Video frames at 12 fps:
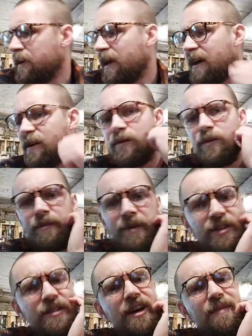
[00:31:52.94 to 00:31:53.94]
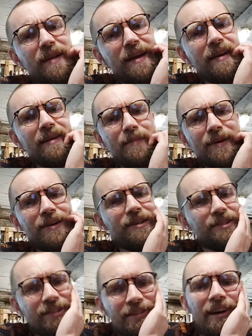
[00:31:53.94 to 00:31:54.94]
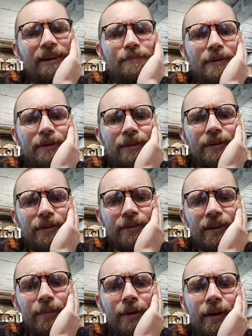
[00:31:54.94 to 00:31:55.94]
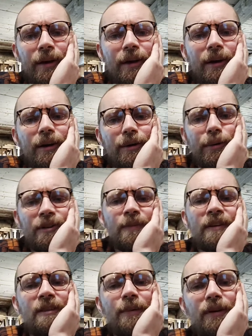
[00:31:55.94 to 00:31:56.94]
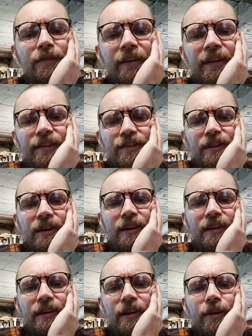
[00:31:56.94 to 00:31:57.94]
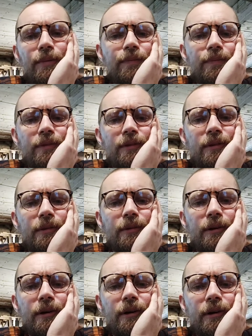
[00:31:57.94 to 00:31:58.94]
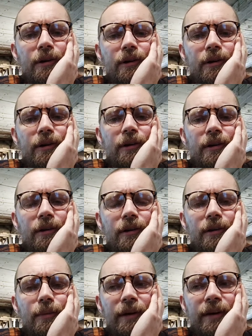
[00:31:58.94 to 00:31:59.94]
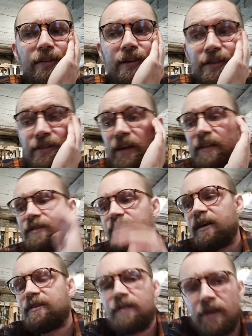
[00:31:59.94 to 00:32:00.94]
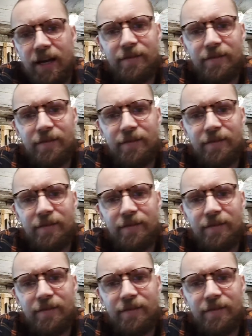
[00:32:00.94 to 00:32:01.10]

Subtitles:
yeah, I don't do so much guitar playing because I'm building all the time. What's my typical finish in my guitars? It's a